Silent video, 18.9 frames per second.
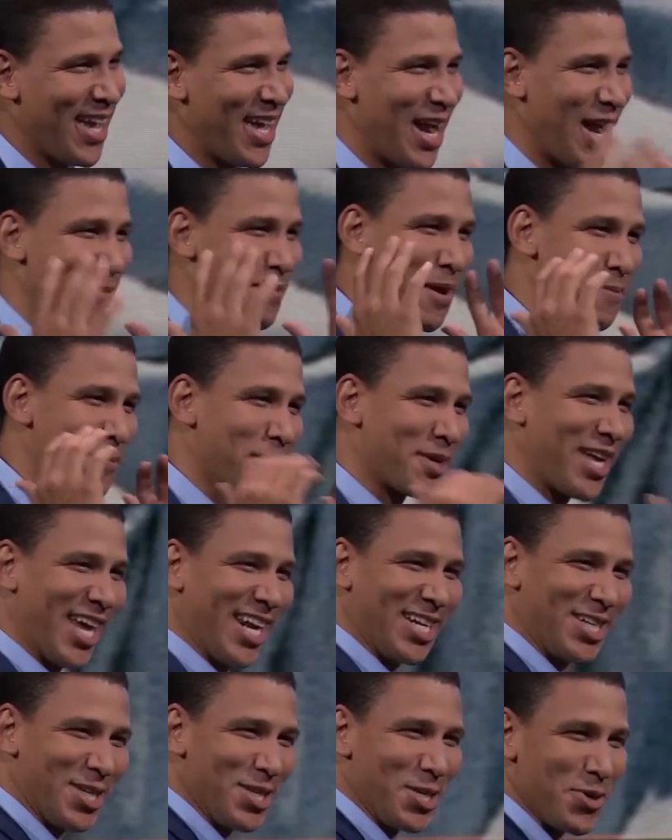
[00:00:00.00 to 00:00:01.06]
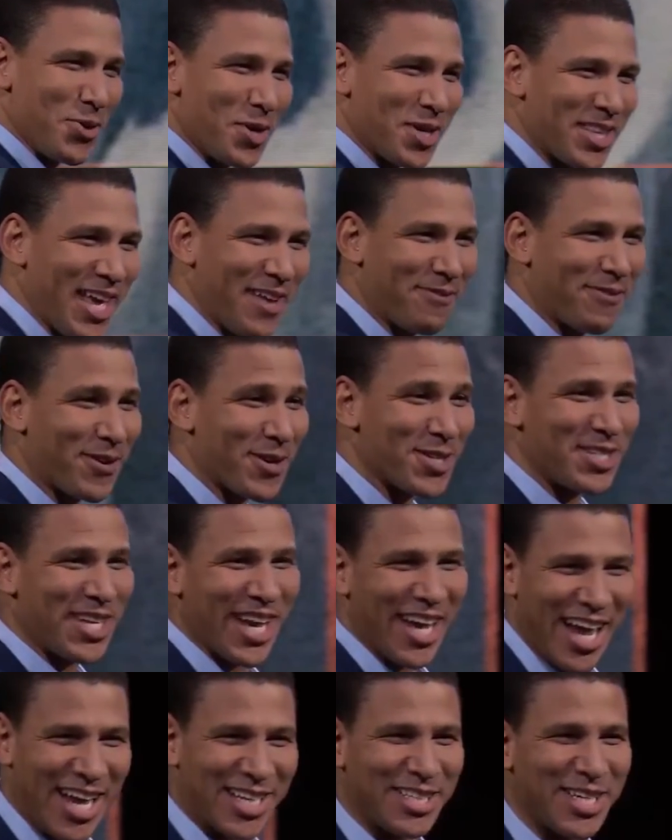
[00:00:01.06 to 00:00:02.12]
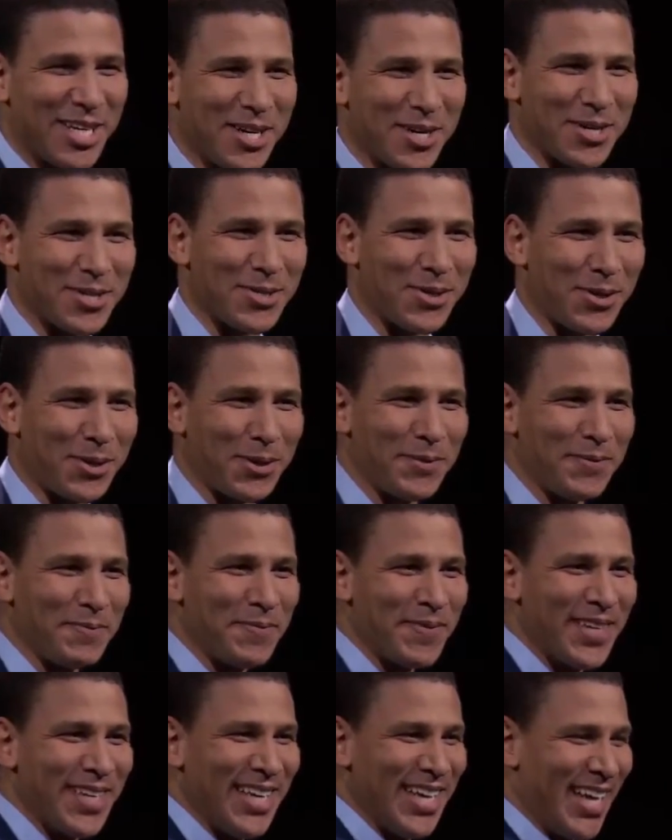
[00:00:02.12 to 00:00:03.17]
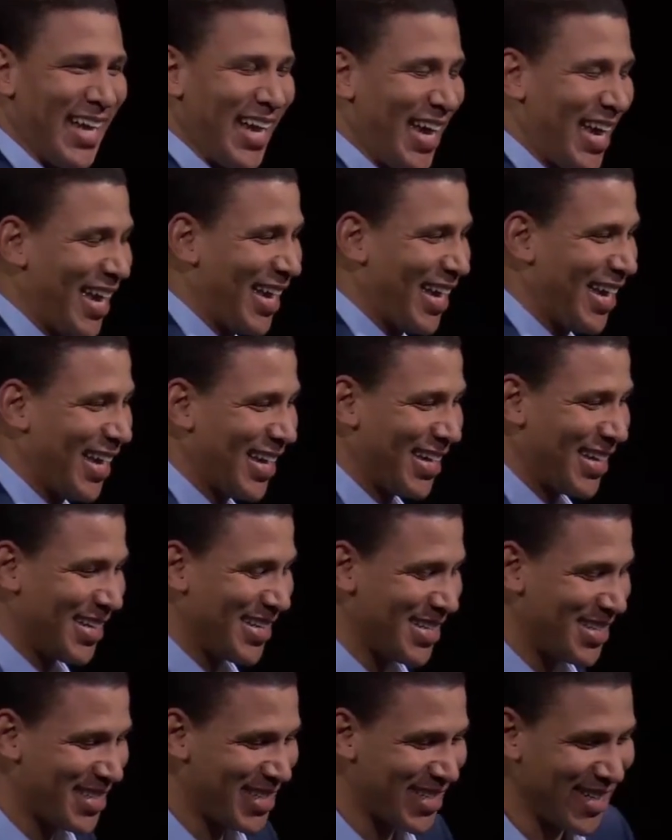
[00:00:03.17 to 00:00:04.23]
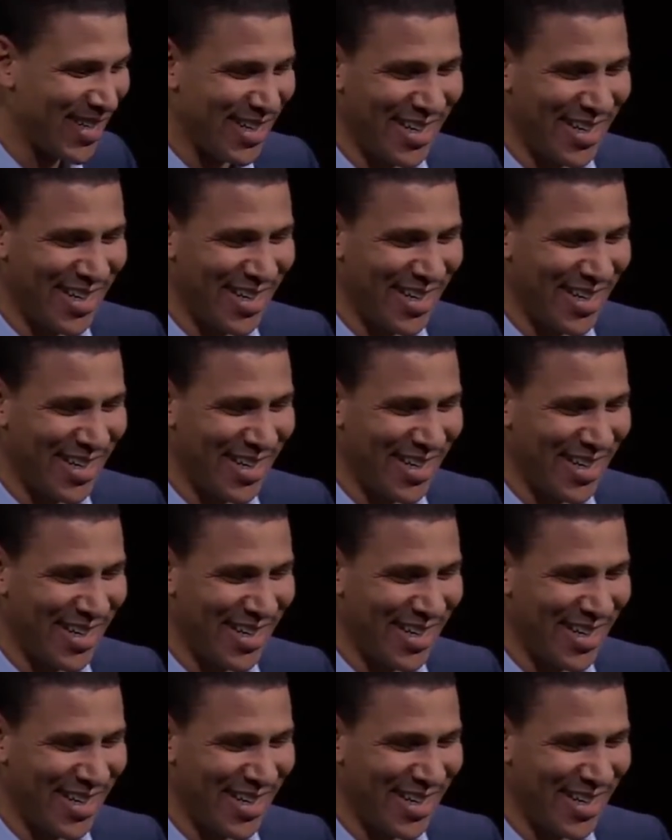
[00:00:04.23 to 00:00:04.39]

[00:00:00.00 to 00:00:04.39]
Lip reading: And I remember getting to New York that first day, 18 years old, and